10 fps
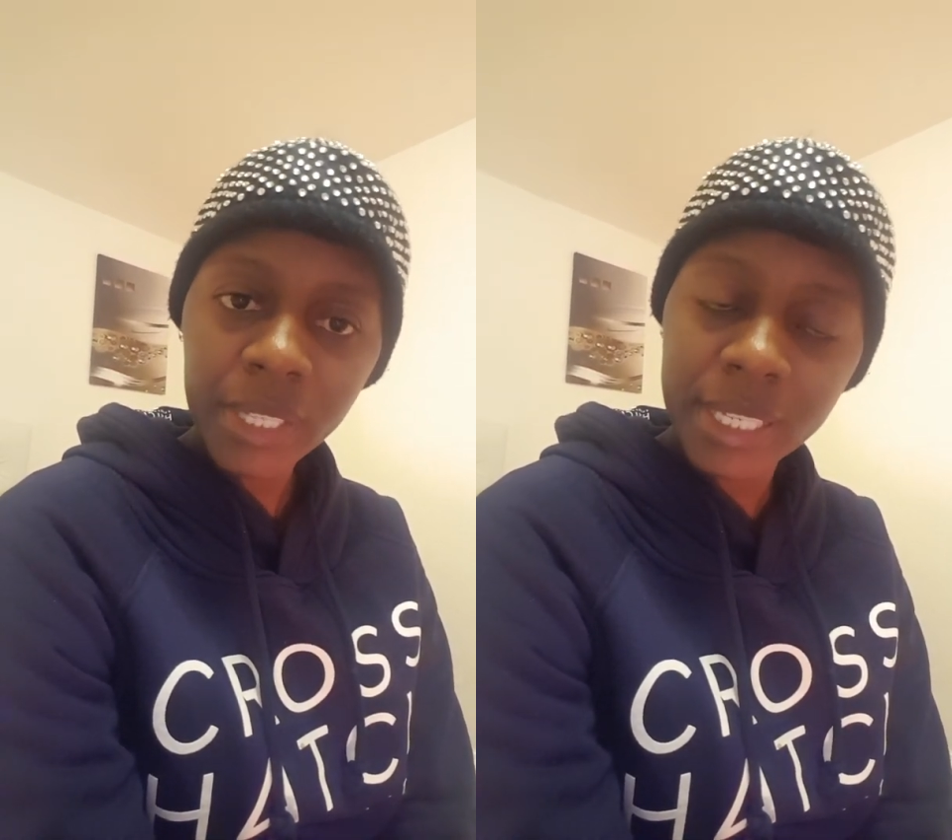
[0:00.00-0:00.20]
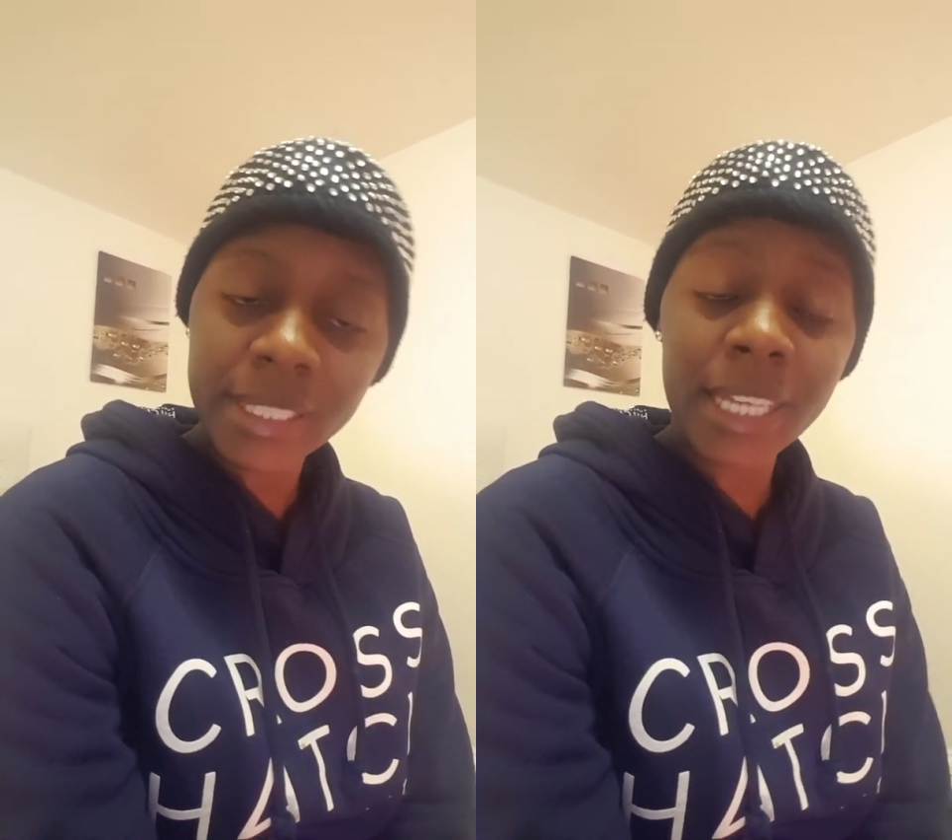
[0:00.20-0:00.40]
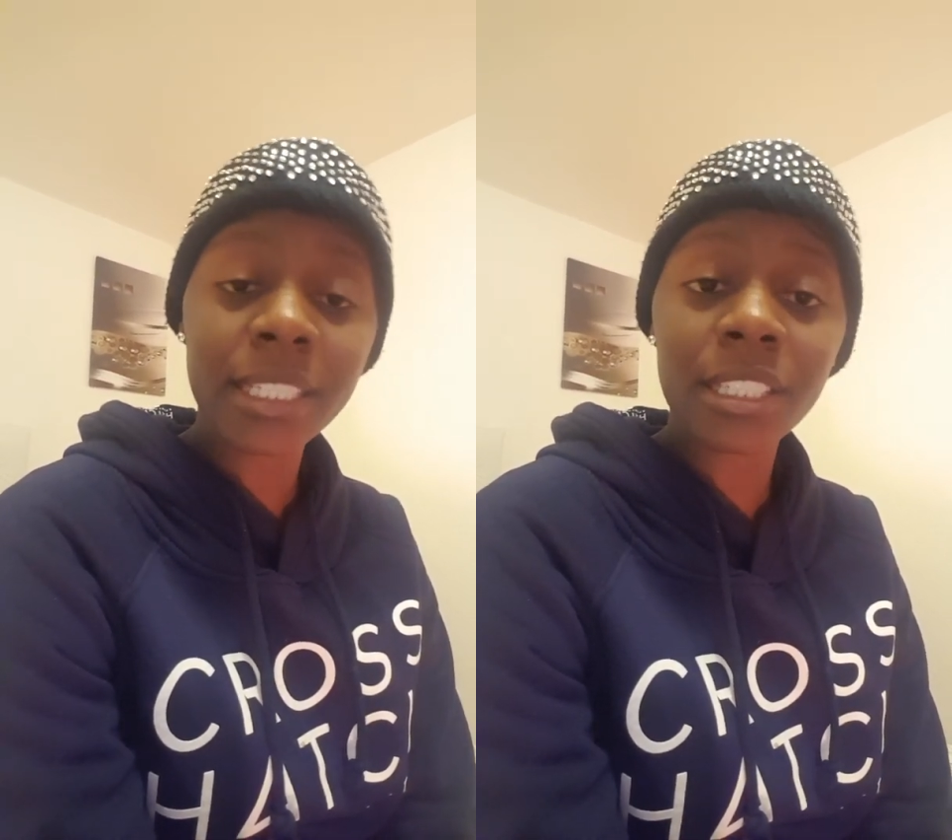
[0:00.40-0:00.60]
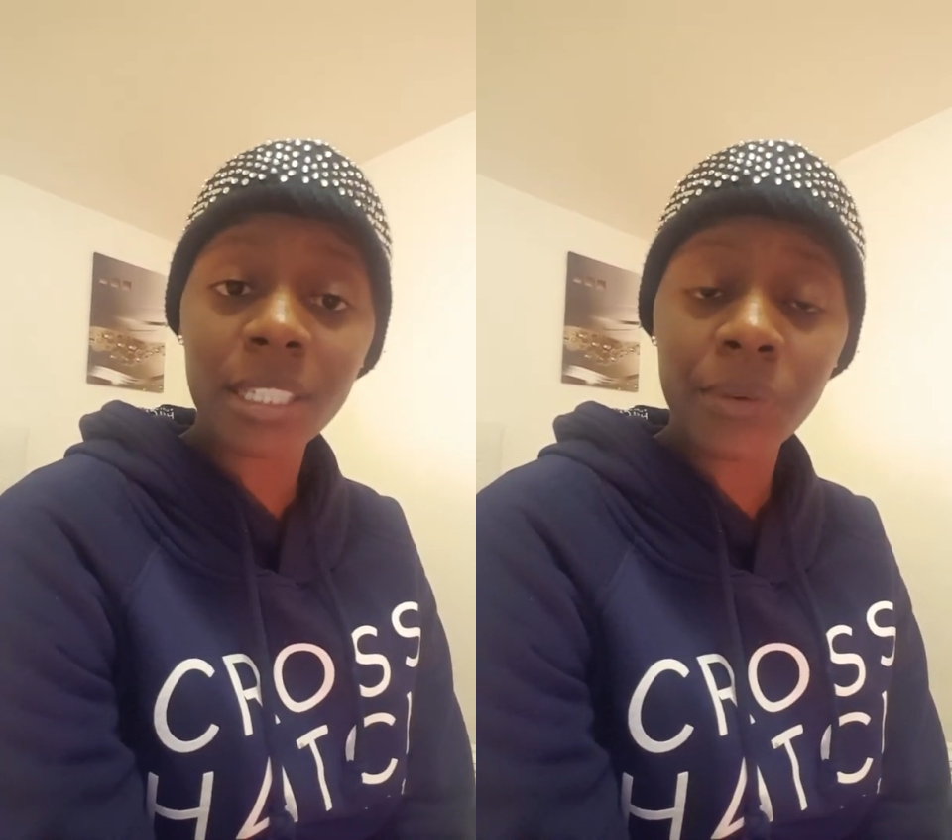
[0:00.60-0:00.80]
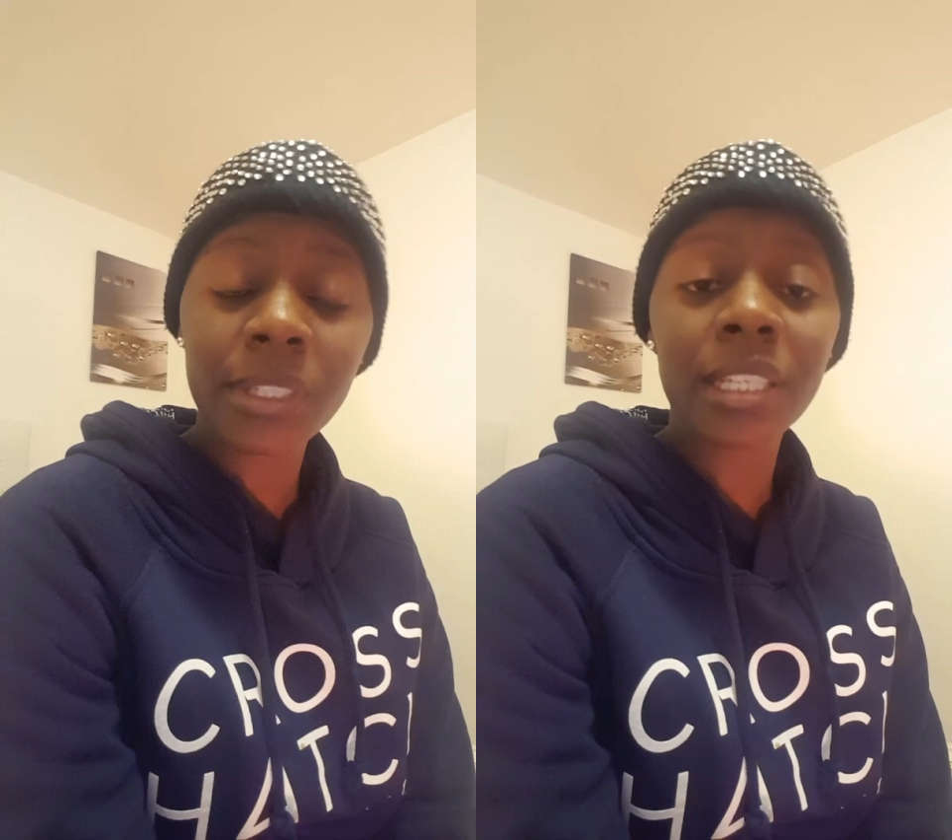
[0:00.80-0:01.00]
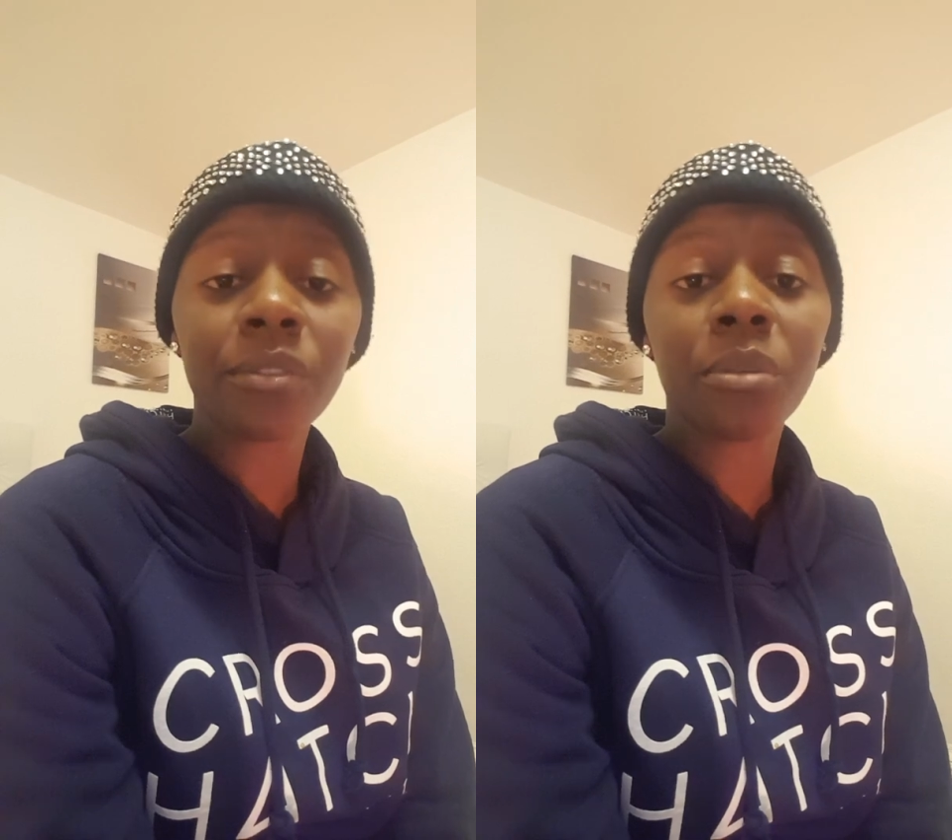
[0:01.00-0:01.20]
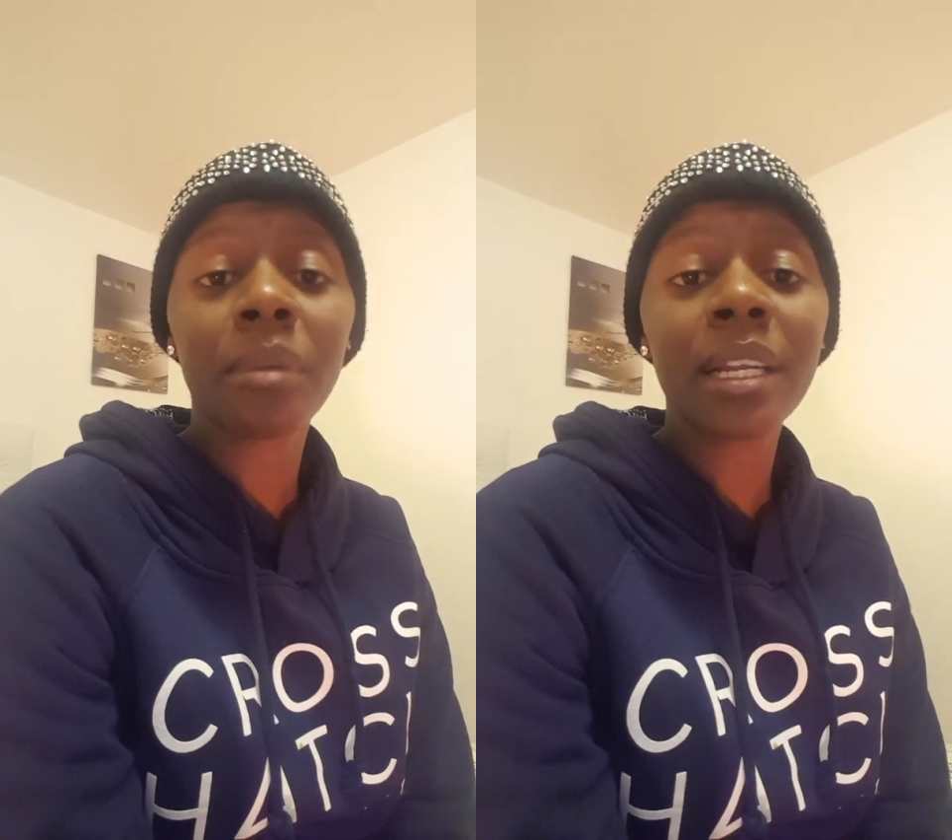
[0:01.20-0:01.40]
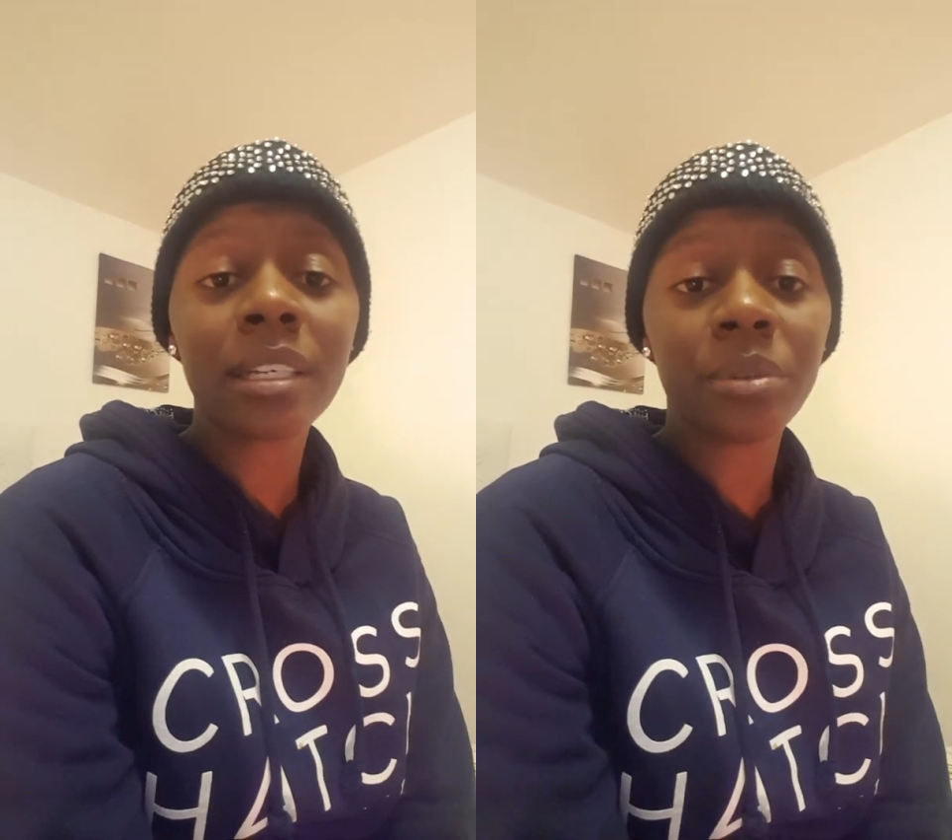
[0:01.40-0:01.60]
the attention I was getting from
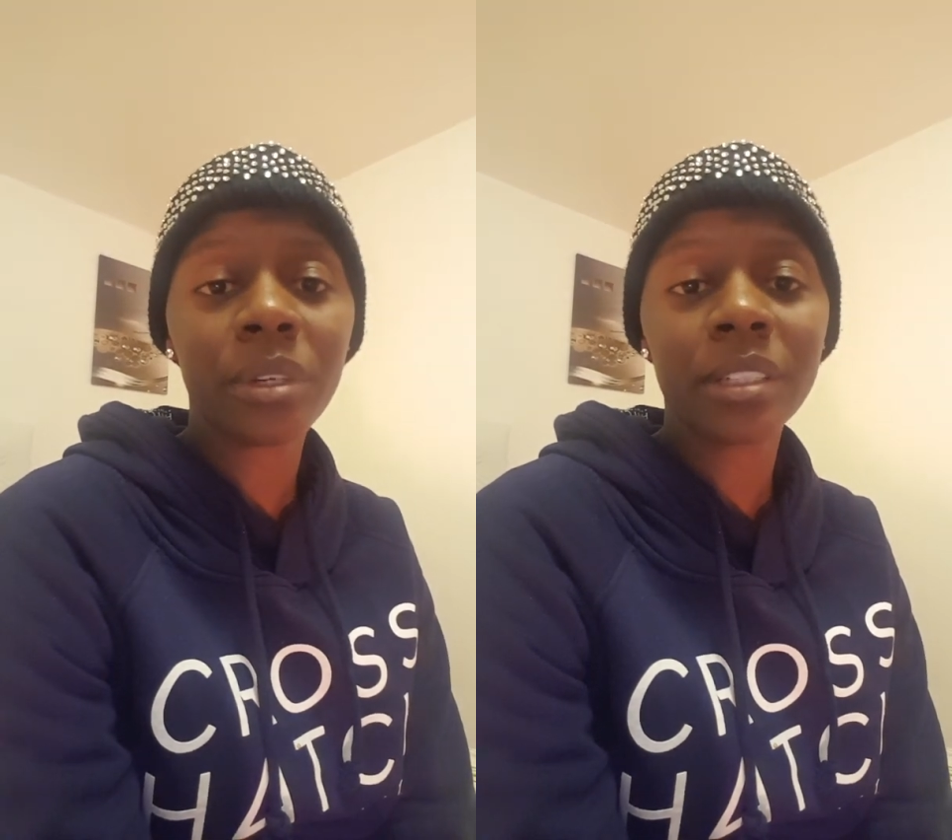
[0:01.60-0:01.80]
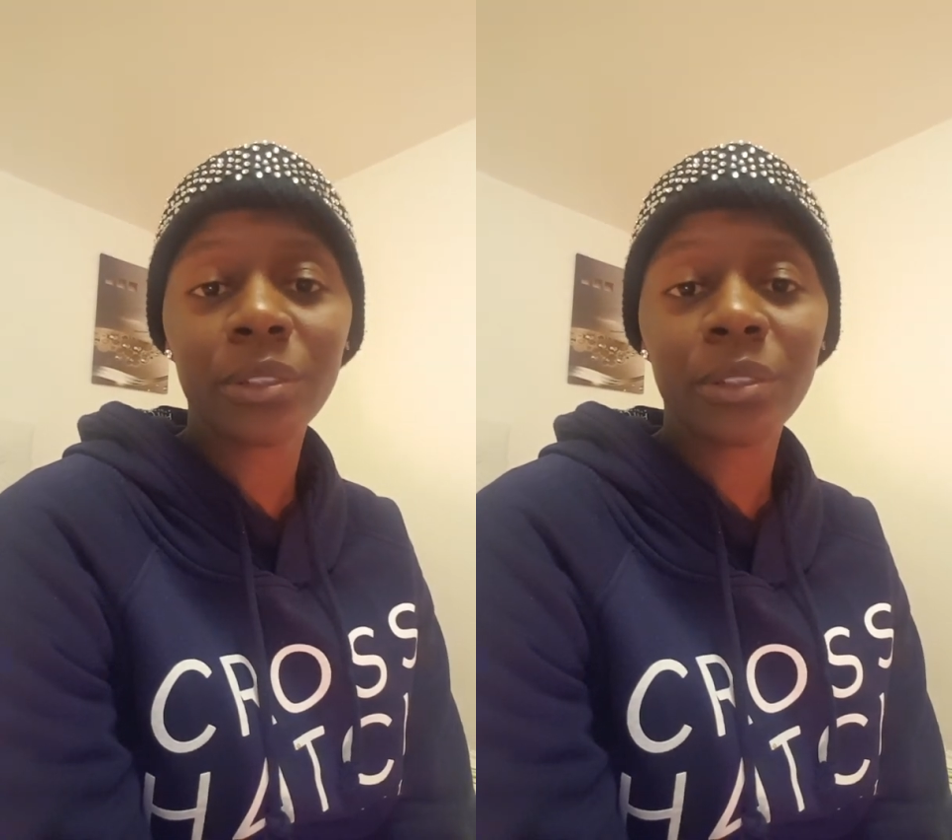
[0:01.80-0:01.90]
London Reel.